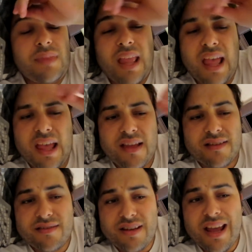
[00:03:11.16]

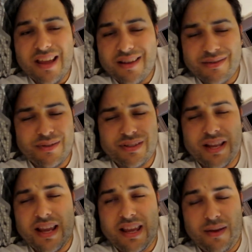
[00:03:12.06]
and yeah, it was
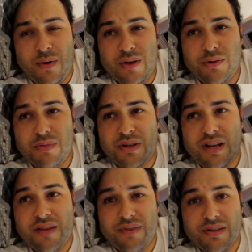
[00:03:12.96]
taking way too much
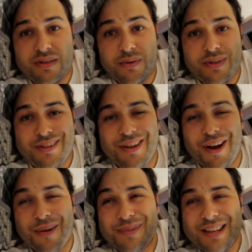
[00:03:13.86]
effort, so we
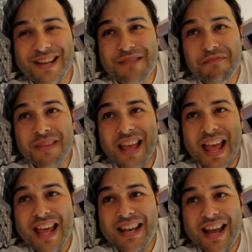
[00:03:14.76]
stopped,
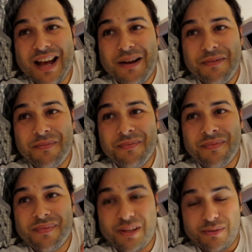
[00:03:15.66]
and
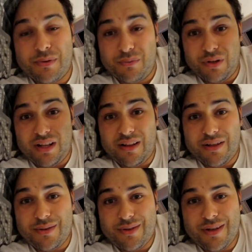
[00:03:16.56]
um because we were really
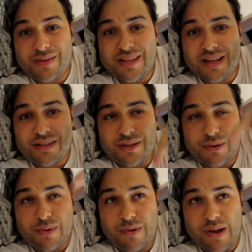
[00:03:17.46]
close to a service station, so we
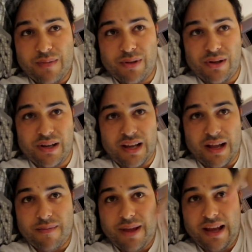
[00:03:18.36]
went around the block and
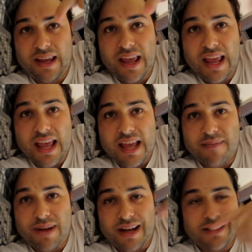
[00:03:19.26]
come back
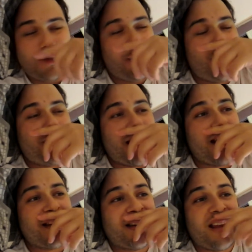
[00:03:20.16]
and parked in the service
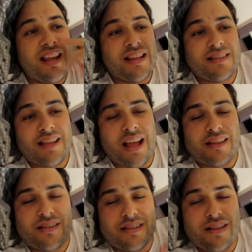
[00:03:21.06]
station and
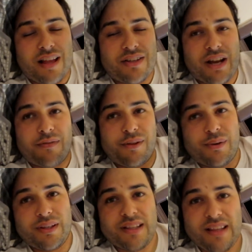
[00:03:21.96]
started to like check
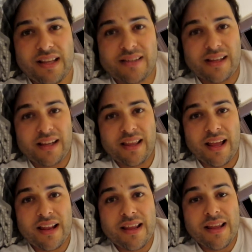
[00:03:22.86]
fluids and things like that.